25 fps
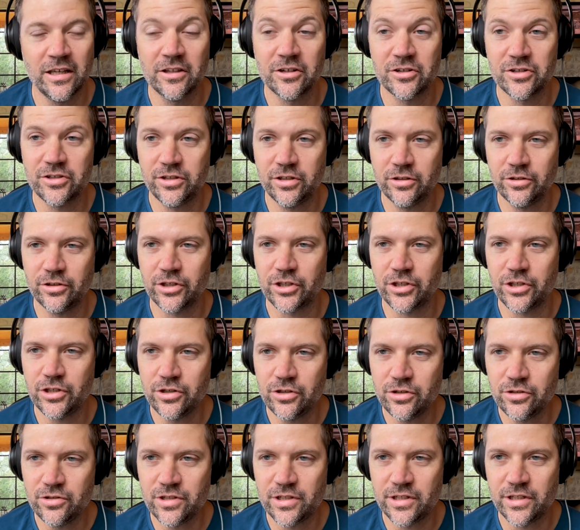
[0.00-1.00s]
They're still a
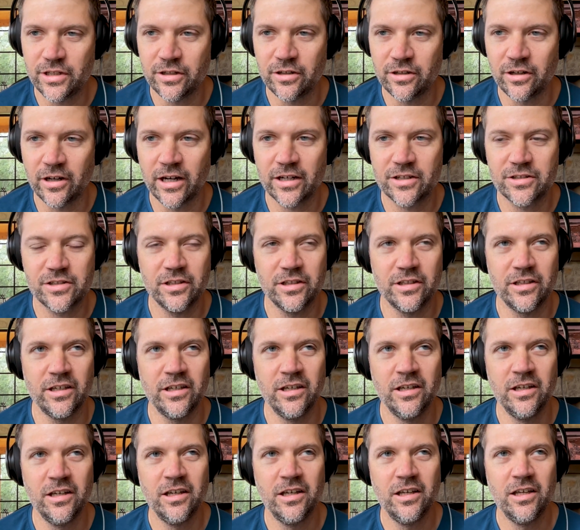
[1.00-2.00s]
huge deal. I
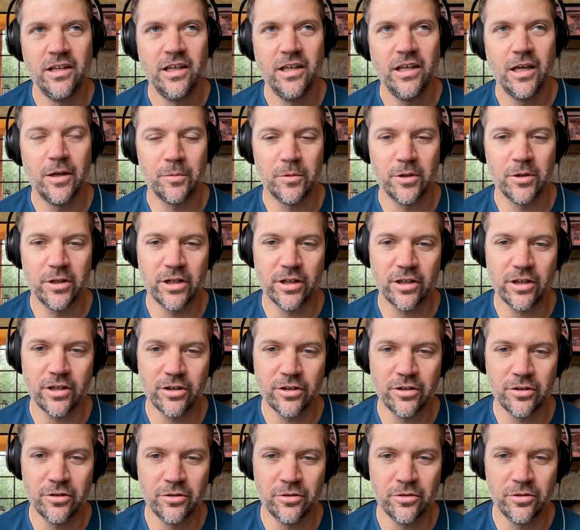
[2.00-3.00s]
actually am going to
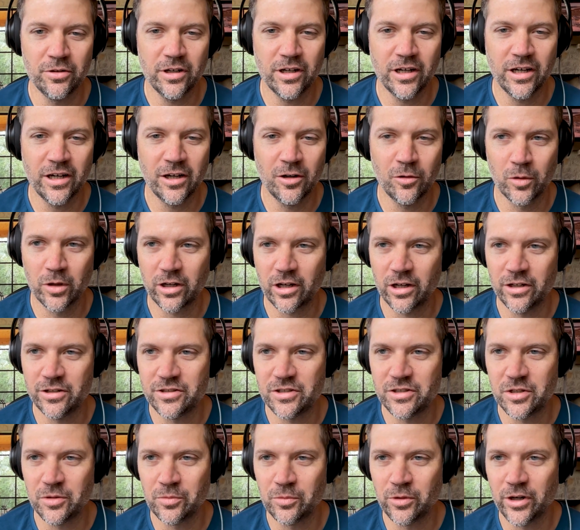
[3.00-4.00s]
go uh, work on
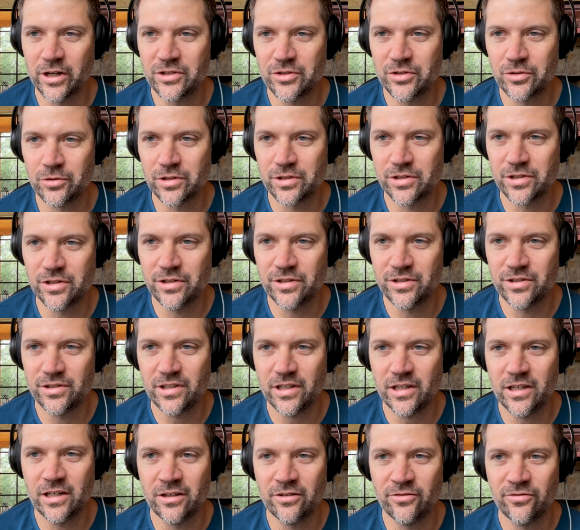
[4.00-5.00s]
some racehorses
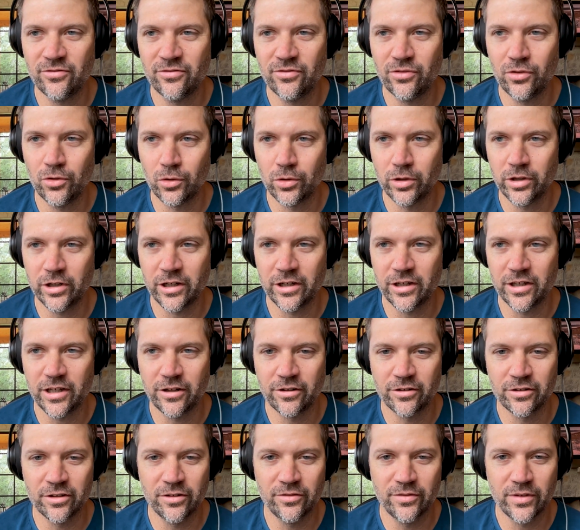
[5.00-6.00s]
in Florida
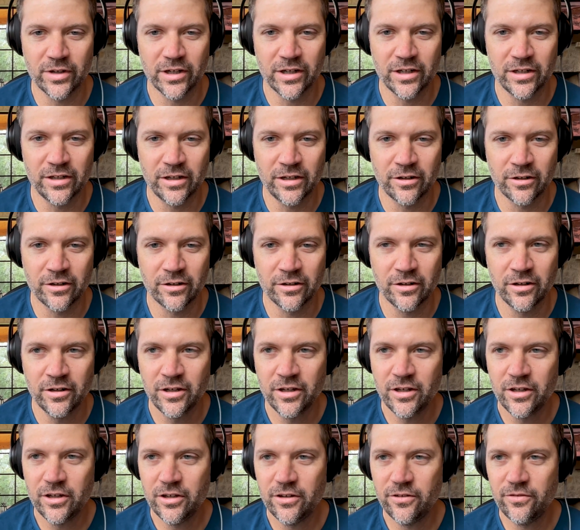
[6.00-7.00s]
here in the very near
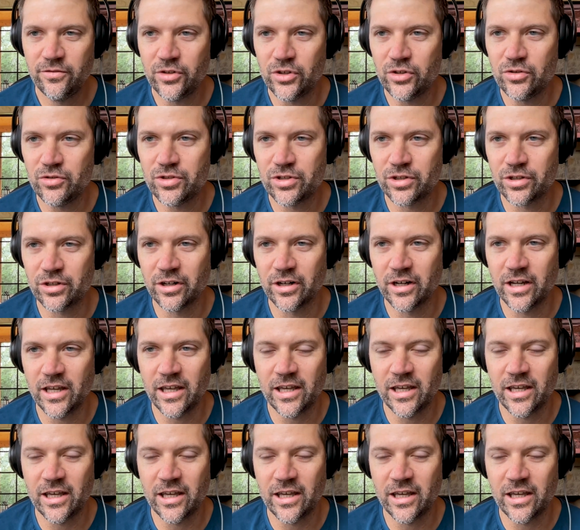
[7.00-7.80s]
future.